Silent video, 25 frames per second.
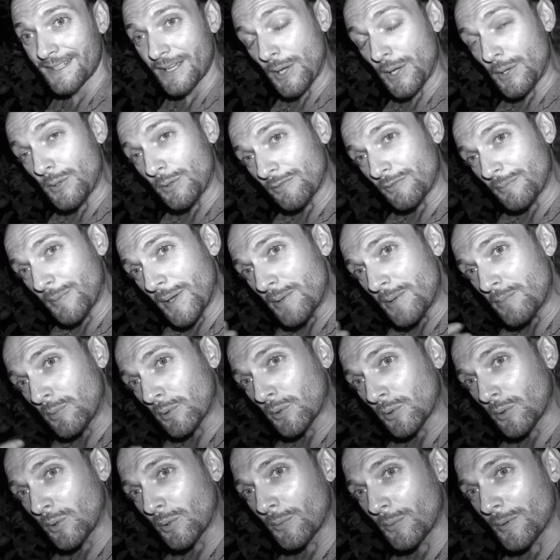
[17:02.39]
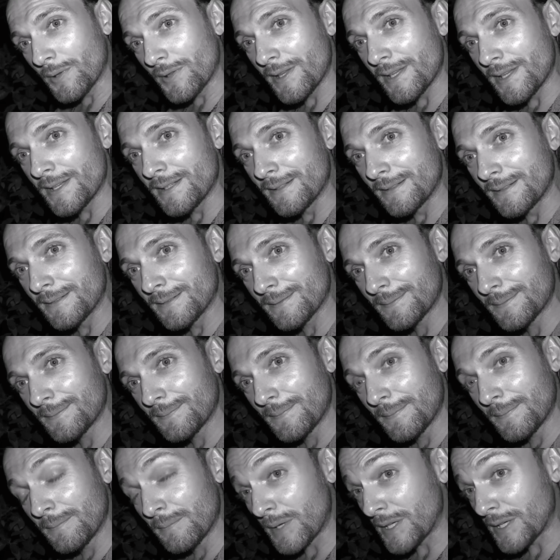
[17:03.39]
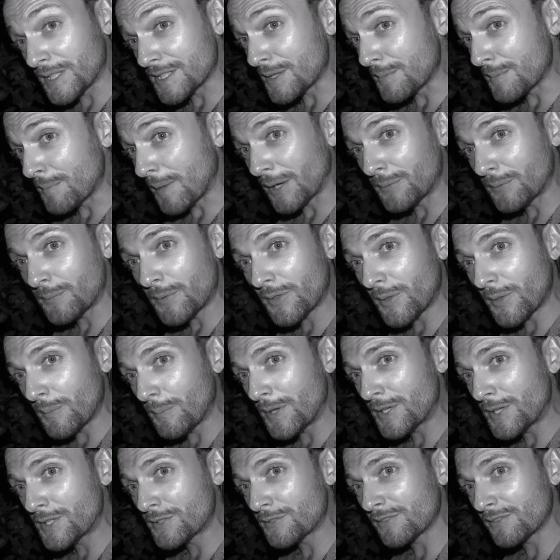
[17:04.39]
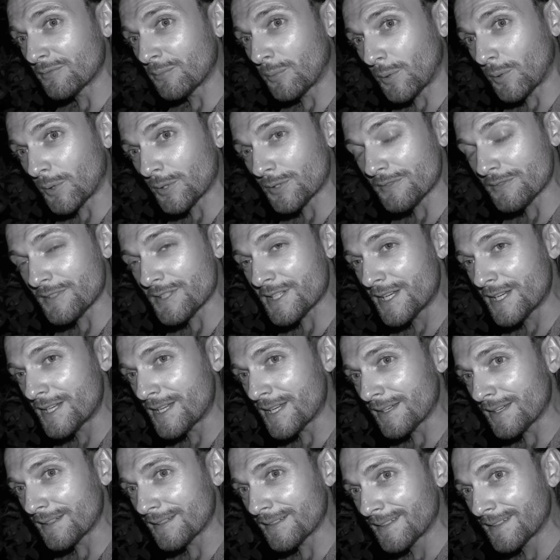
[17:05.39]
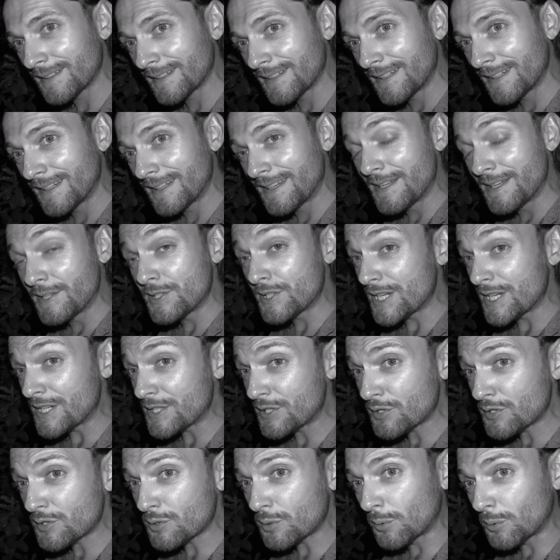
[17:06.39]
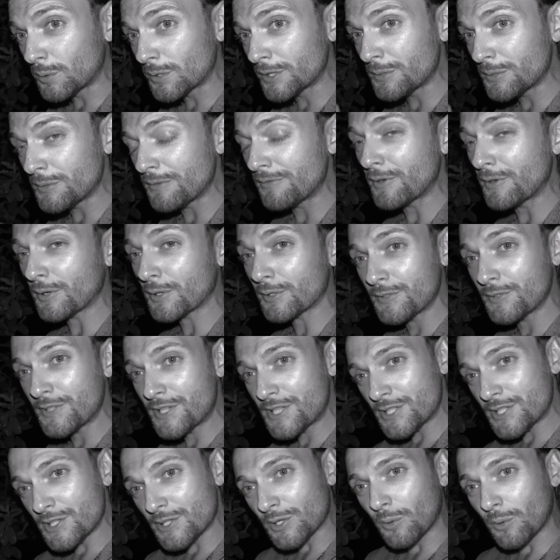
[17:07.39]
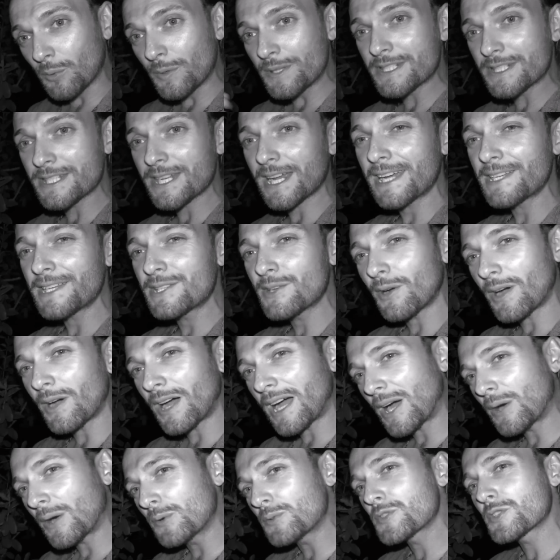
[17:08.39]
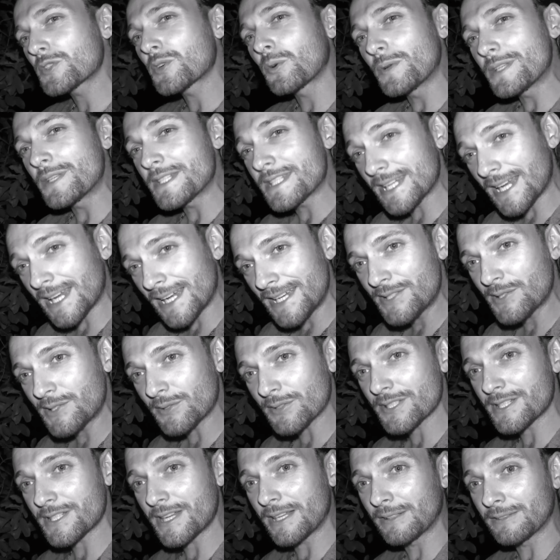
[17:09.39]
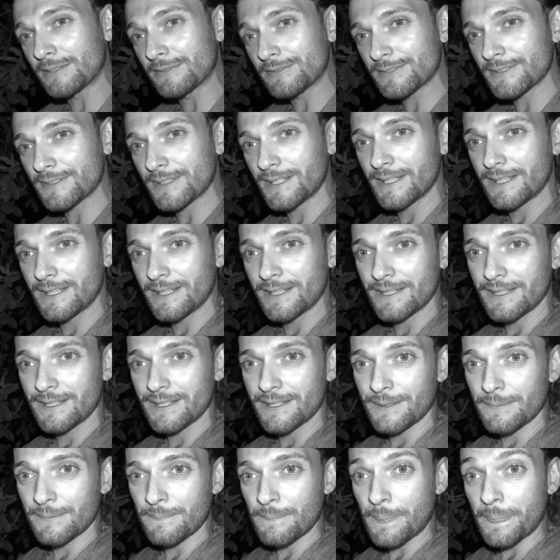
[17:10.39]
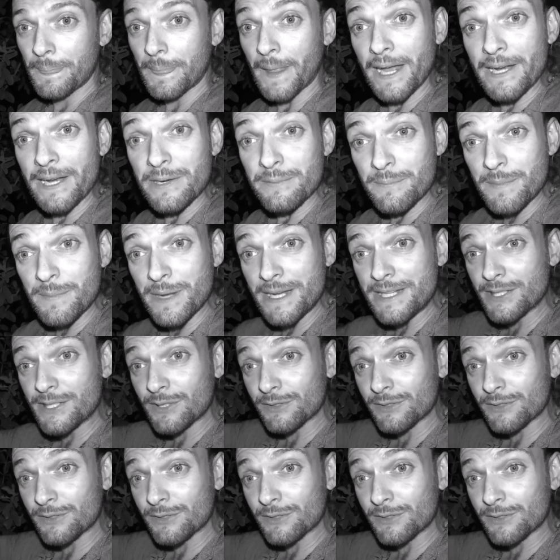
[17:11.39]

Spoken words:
enough people go within, because the man with the pitcher of water is here. Jesus told you, if you're Christian, go inside your house, go inside yourself, and meet